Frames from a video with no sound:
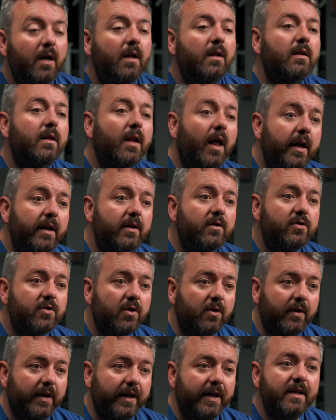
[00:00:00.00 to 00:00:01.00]
Light
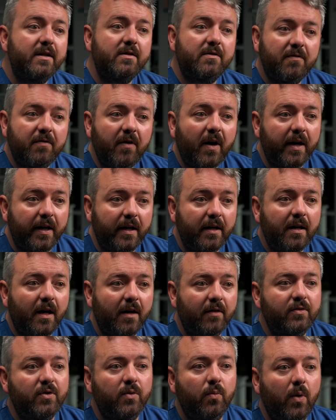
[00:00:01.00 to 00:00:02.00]
jogging is fine
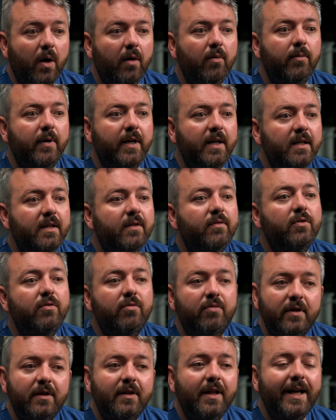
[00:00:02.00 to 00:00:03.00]
after one week if you
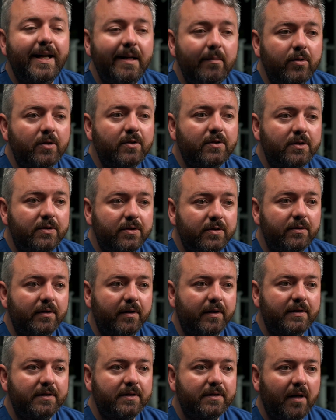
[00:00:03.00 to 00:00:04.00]
feel able to do
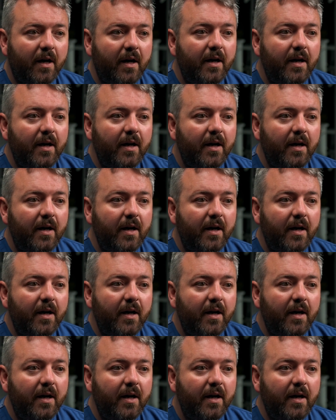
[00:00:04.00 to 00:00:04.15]
this,